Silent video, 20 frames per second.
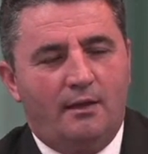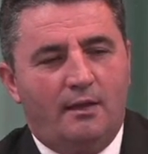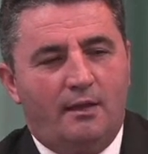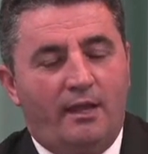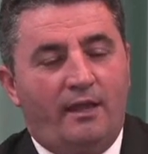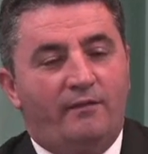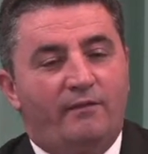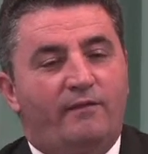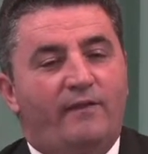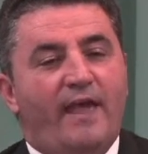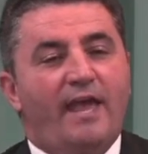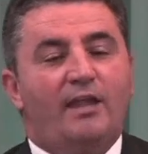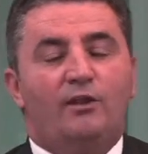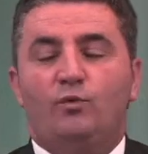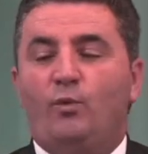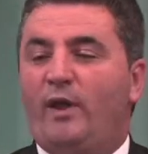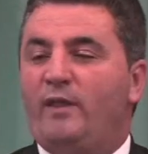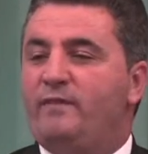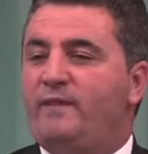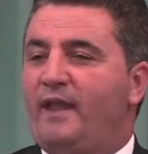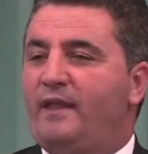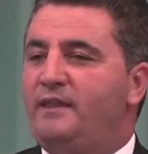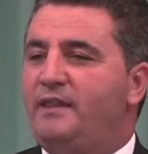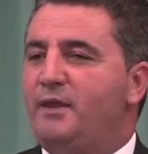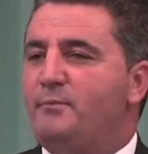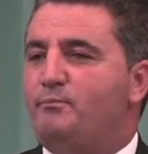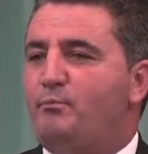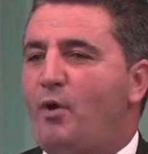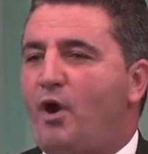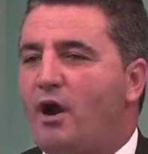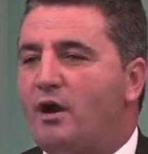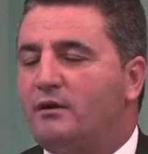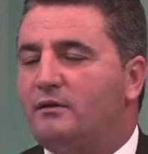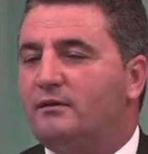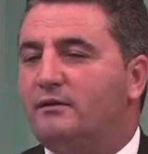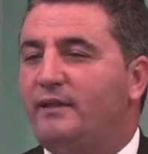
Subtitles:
and then when they depart,